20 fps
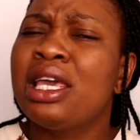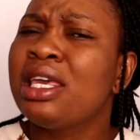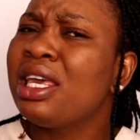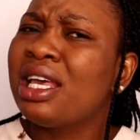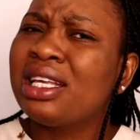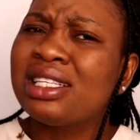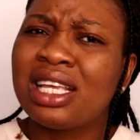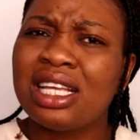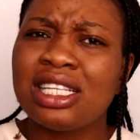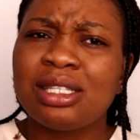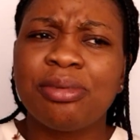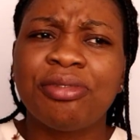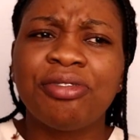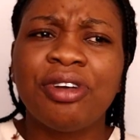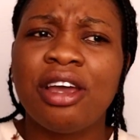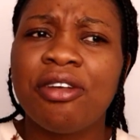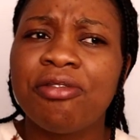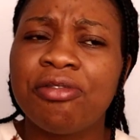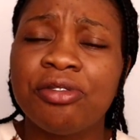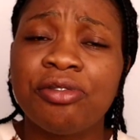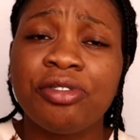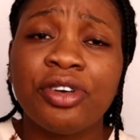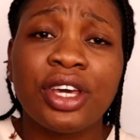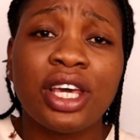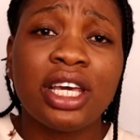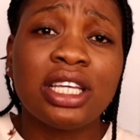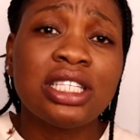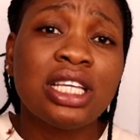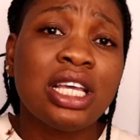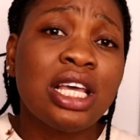Yes guys, before I even
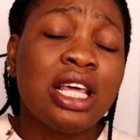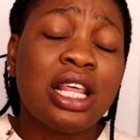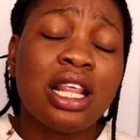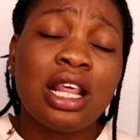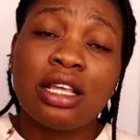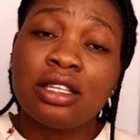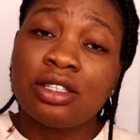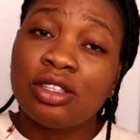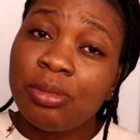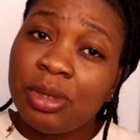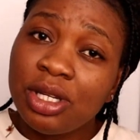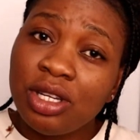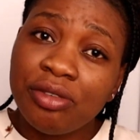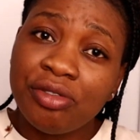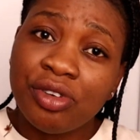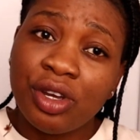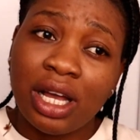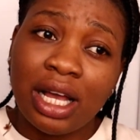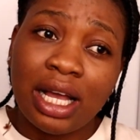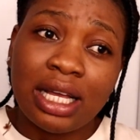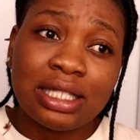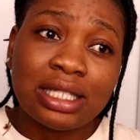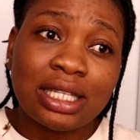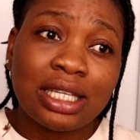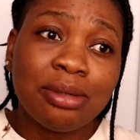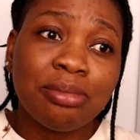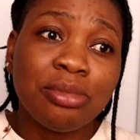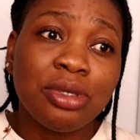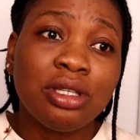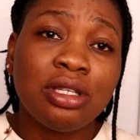forget, so many of you are
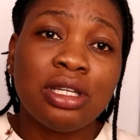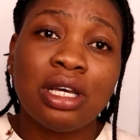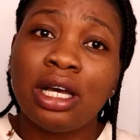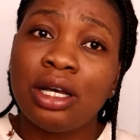asking me